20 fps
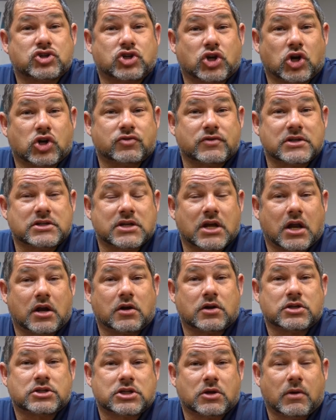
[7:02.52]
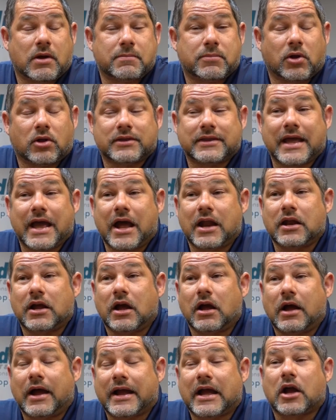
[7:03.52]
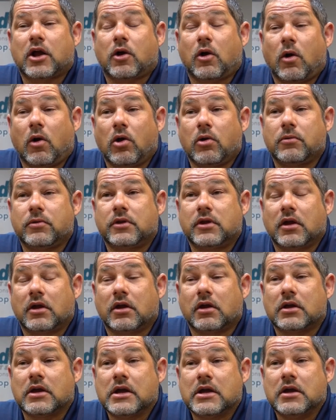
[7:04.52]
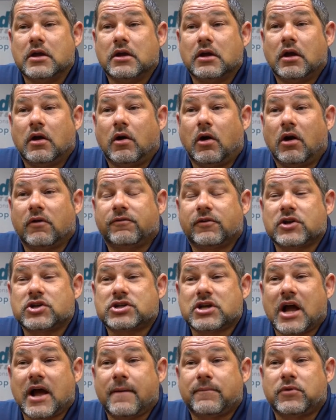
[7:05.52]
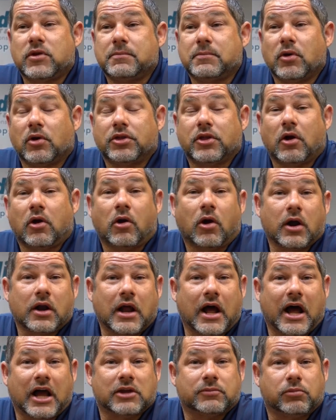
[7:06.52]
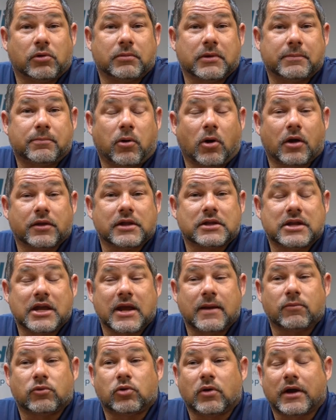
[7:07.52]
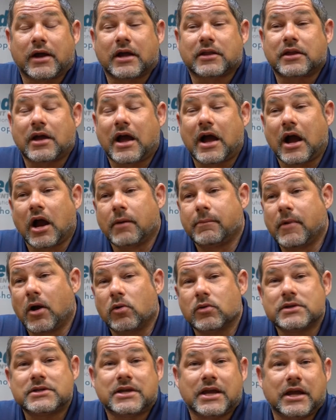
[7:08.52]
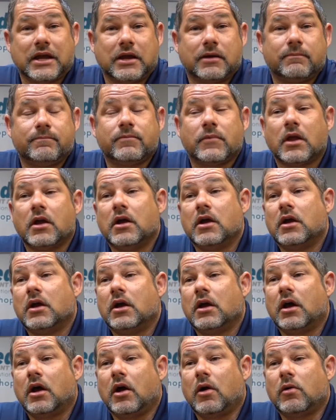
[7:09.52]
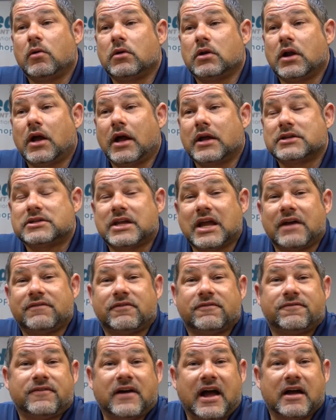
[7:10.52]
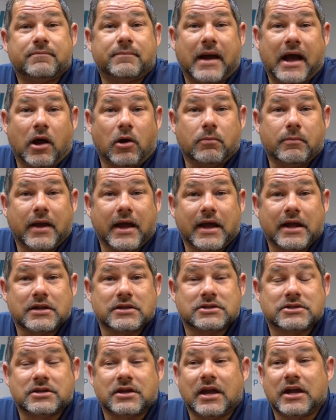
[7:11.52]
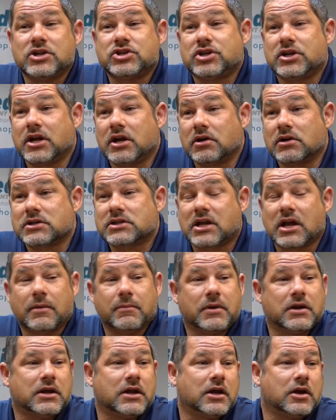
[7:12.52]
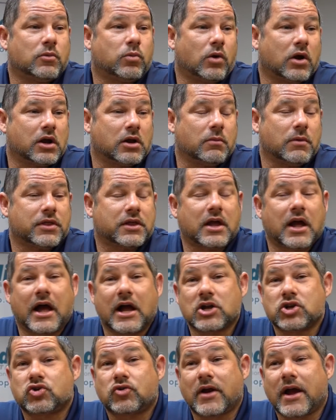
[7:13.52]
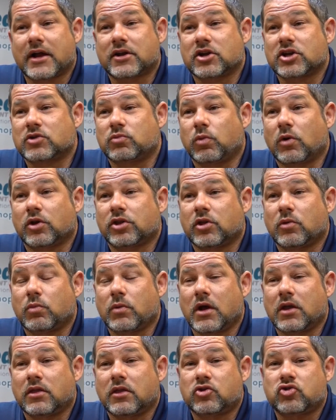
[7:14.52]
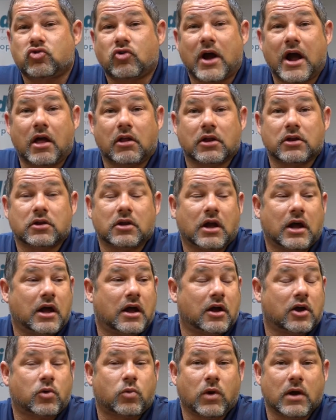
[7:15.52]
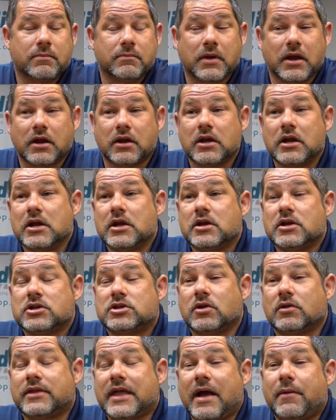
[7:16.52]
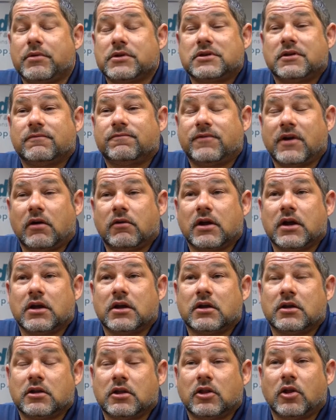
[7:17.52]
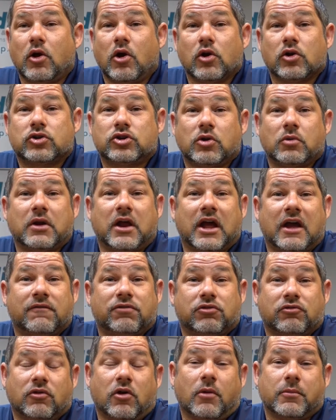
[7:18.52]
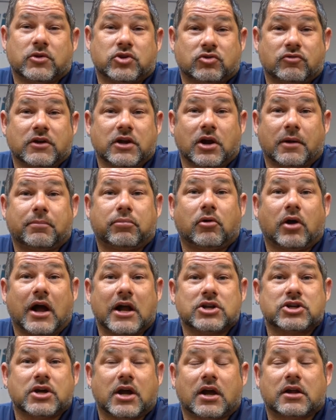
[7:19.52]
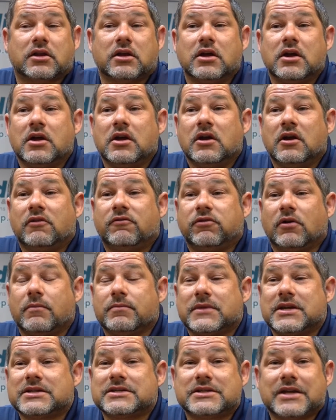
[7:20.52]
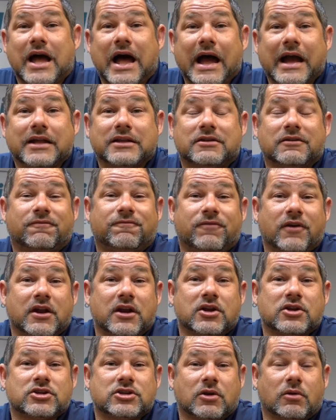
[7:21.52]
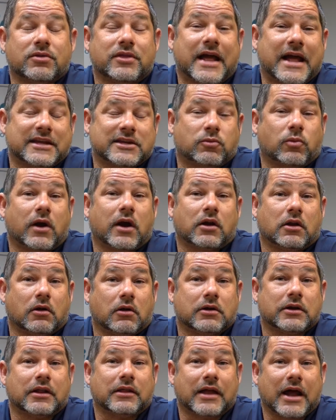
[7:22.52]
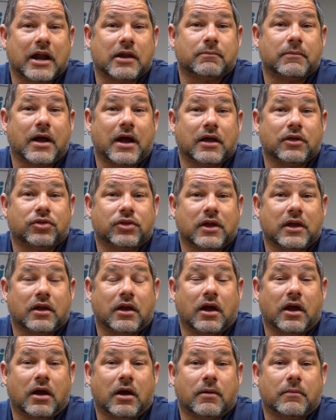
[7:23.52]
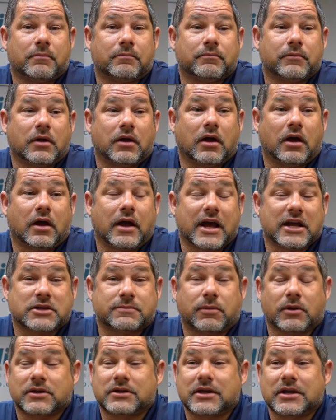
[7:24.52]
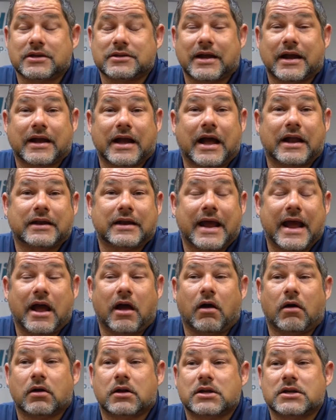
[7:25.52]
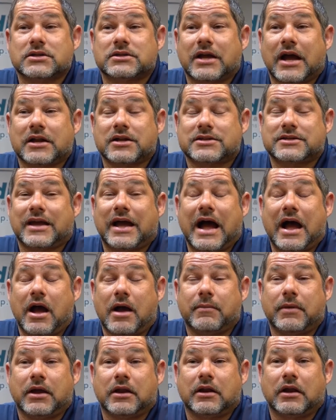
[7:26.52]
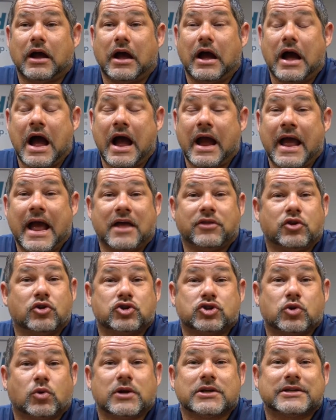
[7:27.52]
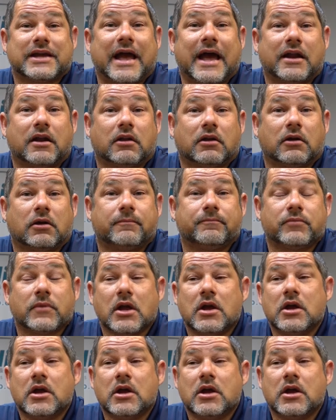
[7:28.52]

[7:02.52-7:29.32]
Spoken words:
surgery center. So I built that. I got called to offer a job to build the heart hospital, be part of the team. So I got to hire my own team, own staff of 5 biomeds, engineers coming in, working with contractors, working with trial and equipment. So that was a very long 2.5, almost 3-year project from design to finish. So that's where I learned a lot of my expertise I got now, because I had no choice. I had to learn.